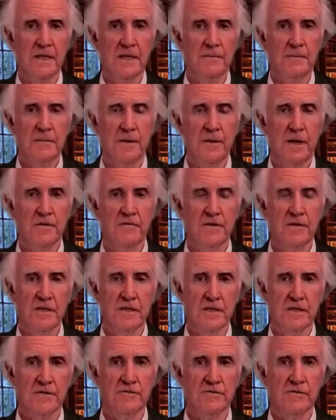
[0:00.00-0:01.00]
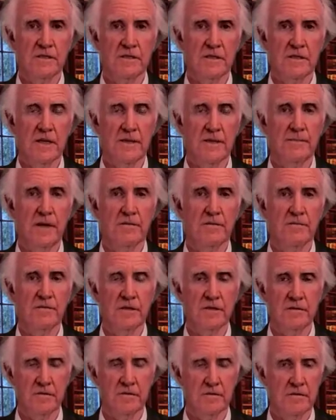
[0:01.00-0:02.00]
but my real interest and my
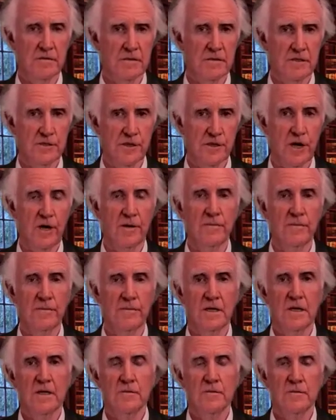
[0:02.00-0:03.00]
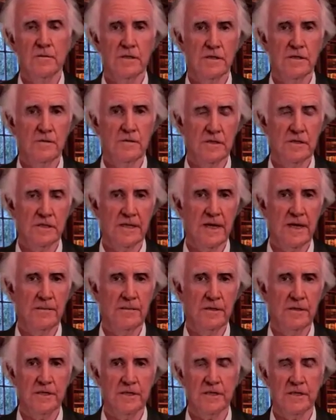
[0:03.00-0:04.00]
real job was to
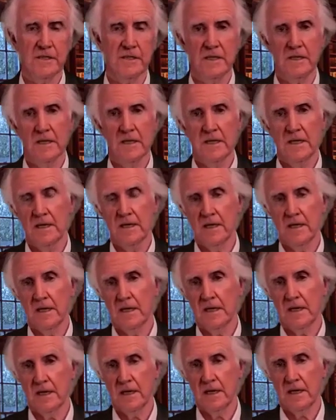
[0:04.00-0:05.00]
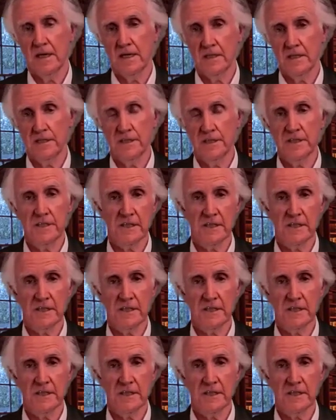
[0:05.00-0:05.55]
establish a logistics